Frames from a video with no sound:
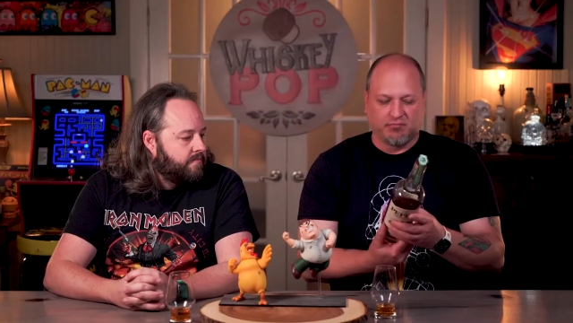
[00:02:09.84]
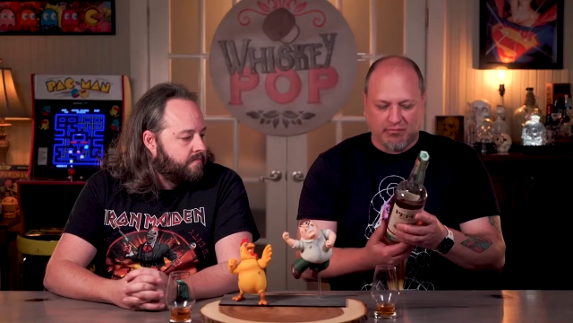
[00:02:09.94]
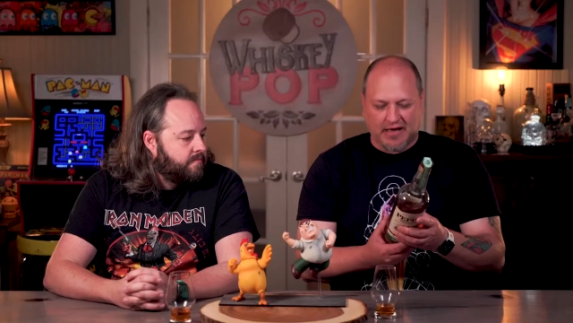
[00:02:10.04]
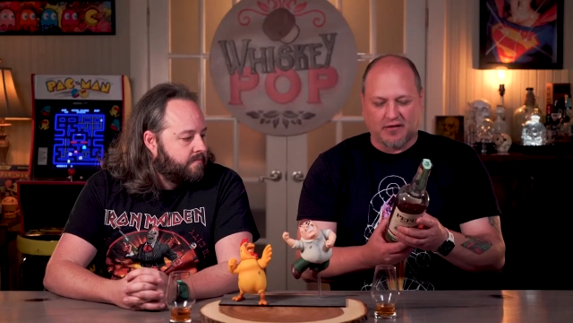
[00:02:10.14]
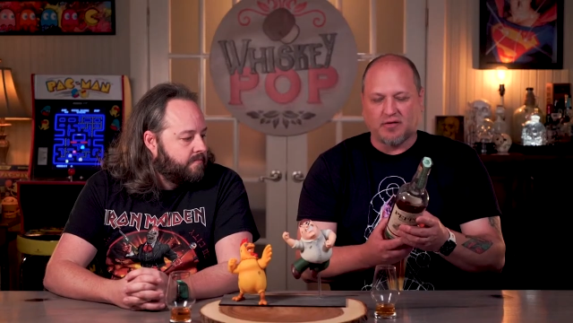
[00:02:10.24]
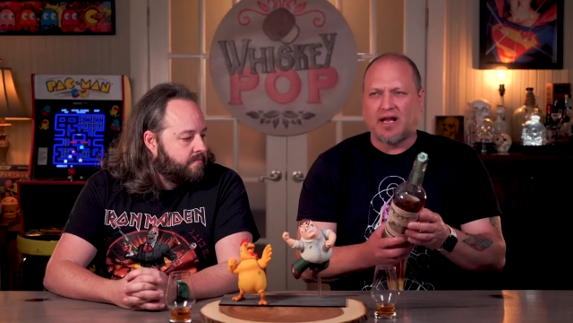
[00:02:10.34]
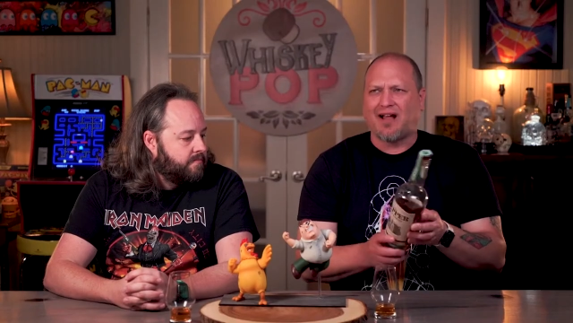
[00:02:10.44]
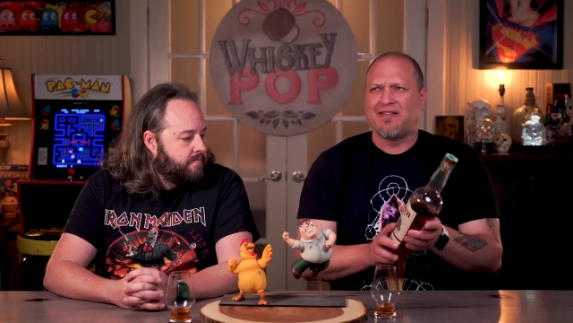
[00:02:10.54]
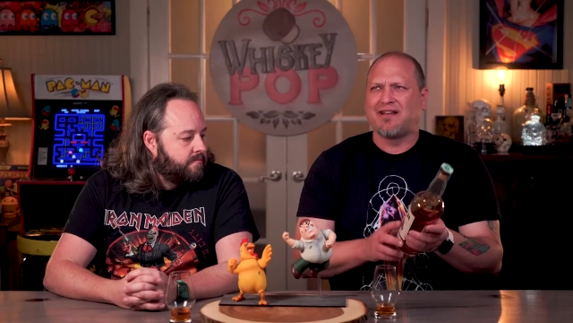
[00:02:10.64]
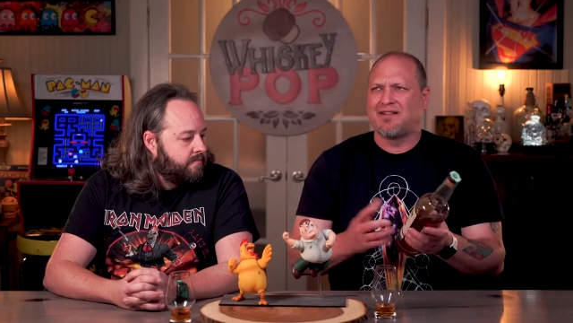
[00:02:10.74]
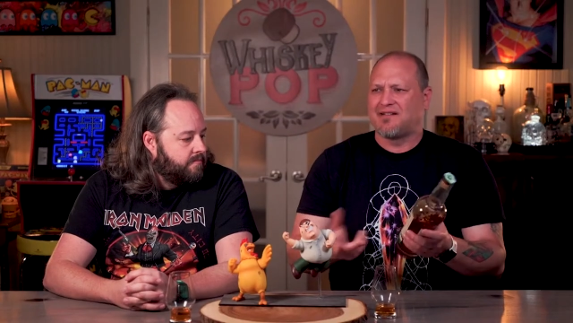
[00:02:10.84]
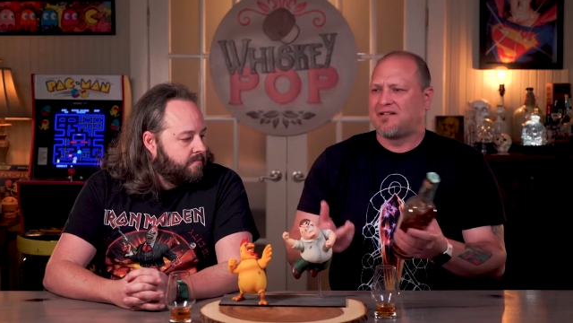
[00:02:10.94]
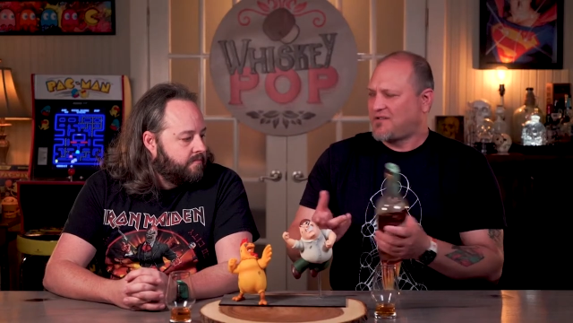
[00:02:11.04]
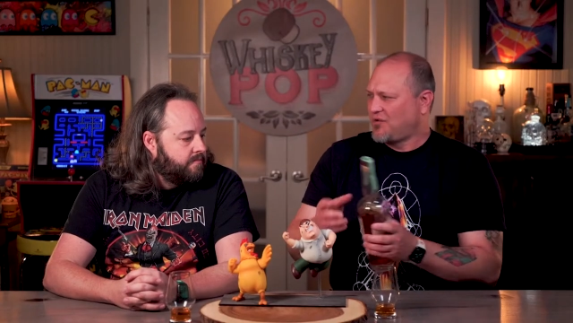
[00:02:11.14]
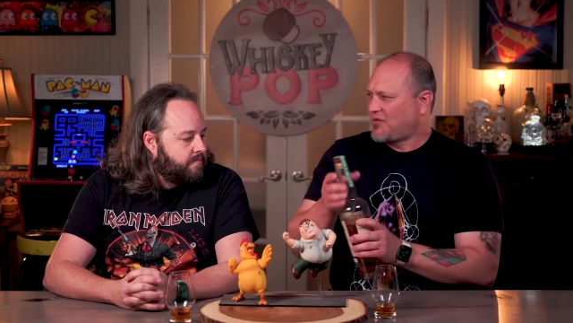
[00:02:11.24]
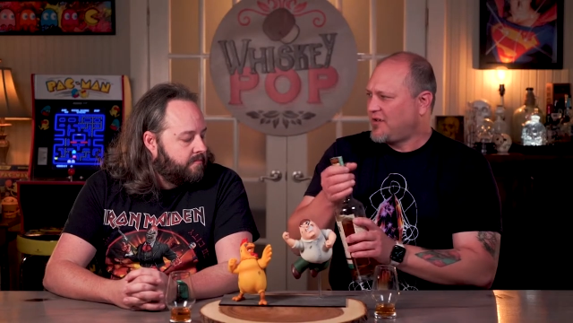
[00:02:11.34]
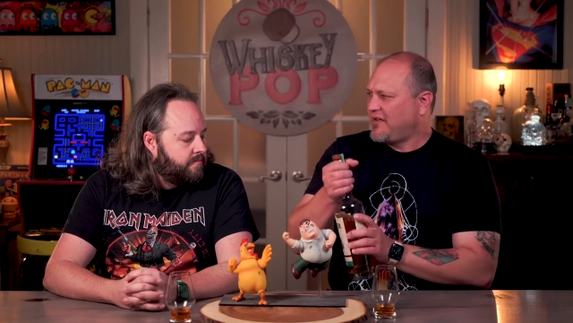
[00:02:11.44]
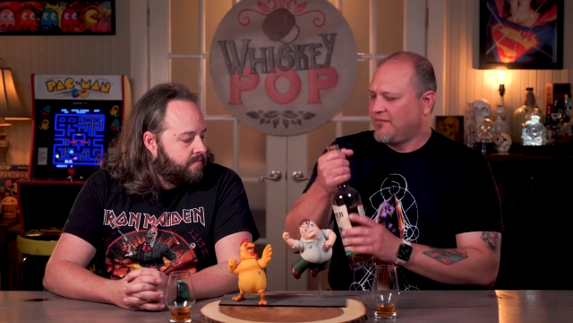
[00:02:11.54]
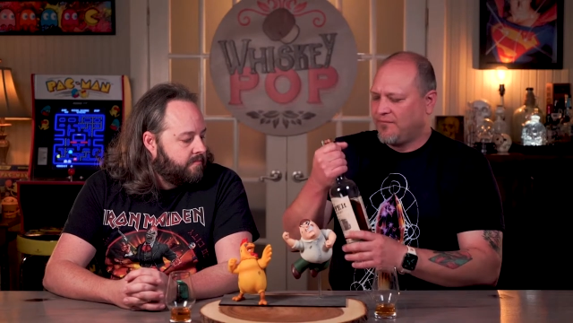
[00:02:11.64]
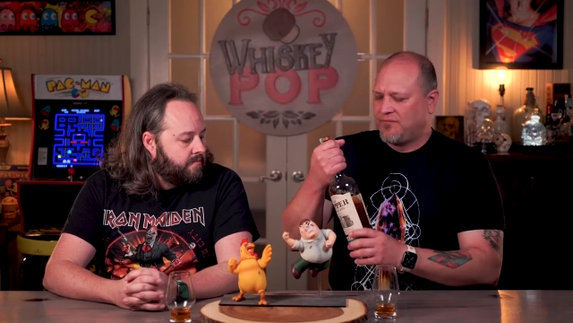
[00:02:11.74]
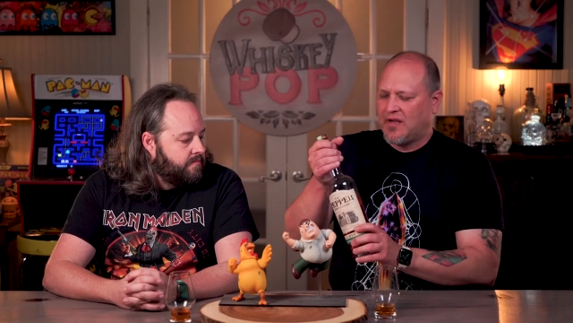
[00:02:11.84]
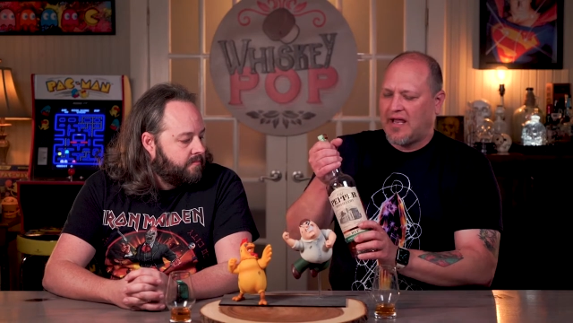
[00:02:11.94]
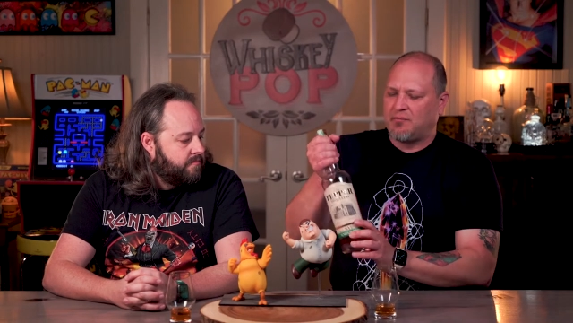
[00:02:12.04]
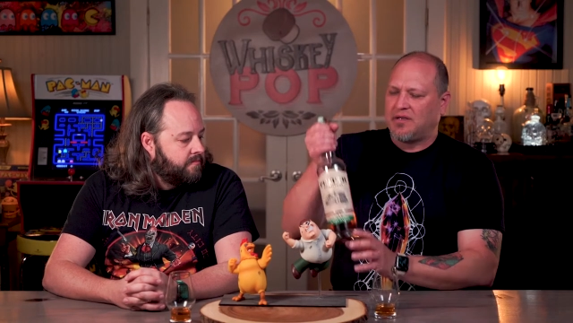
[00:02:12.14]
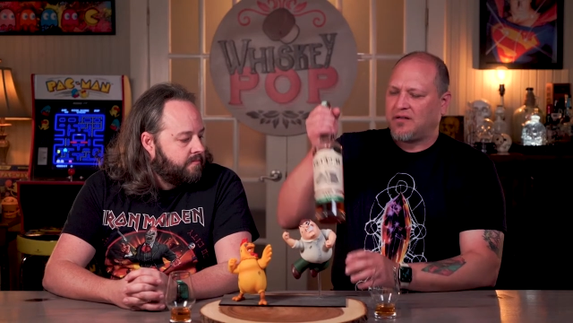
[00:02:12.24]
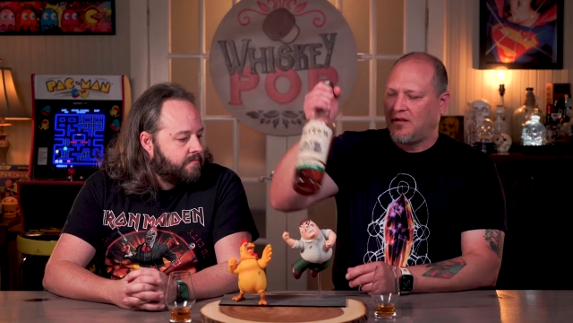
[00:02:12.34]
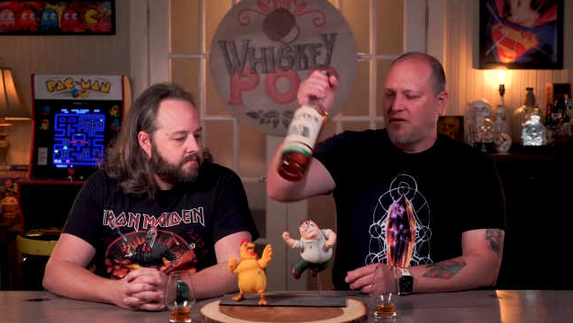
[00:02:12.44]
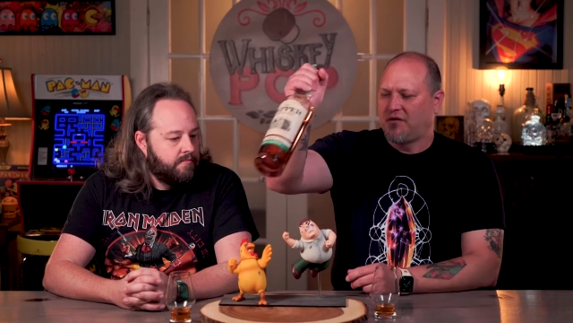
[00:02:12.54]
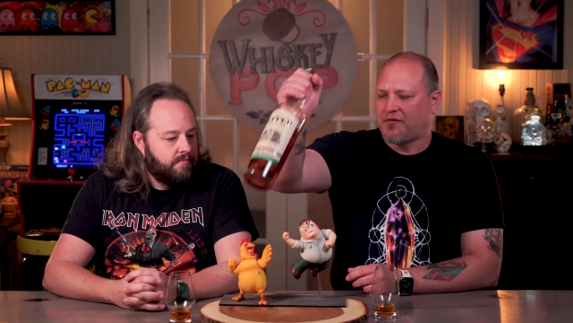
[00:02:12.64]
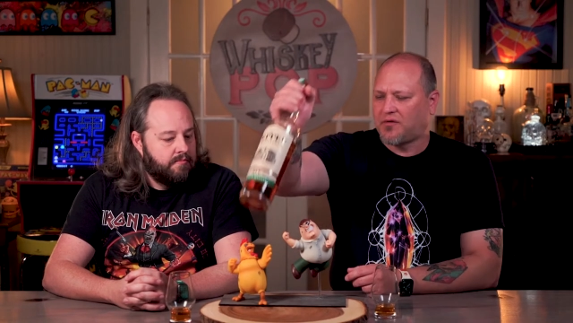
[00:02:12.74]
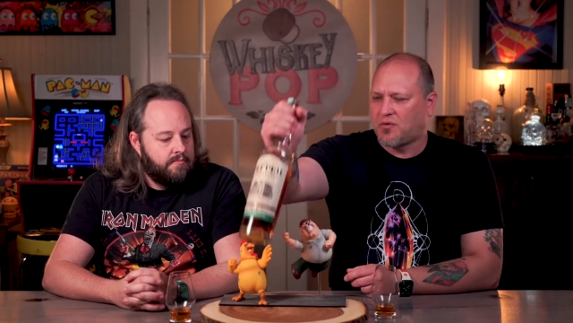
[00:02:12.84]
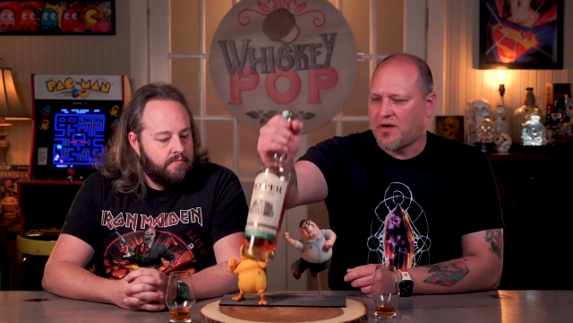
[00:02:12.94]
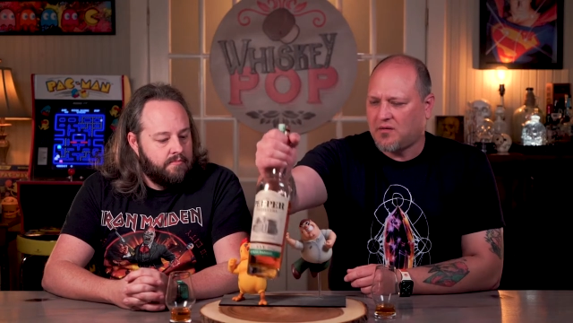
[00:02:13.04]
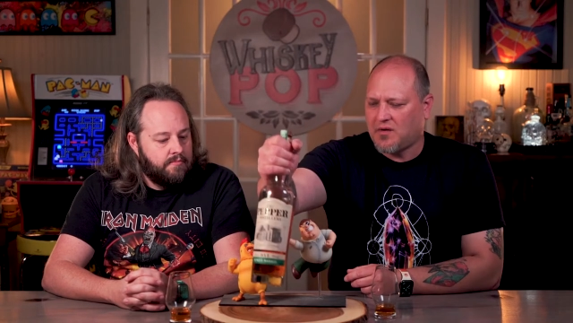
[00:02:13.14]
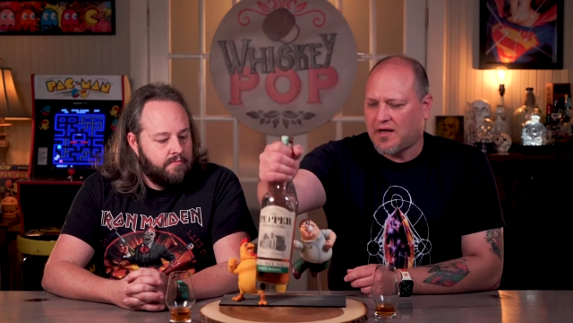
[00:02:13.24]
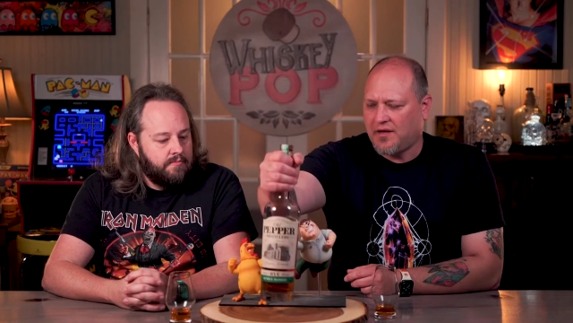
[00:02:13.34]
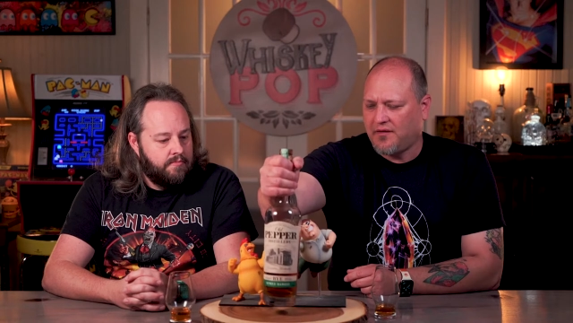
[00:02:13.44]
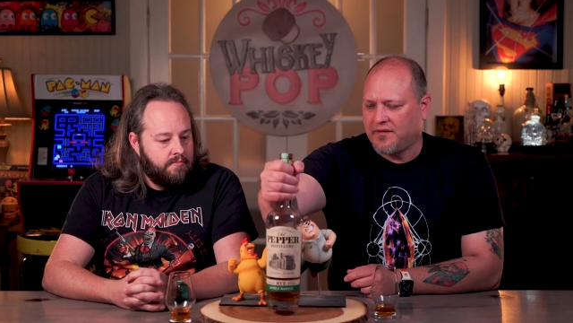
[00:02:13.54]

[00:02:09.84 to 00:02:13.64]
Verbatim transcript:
Speaker 1: bottle. Now I think this distillery had been closed for quite a while,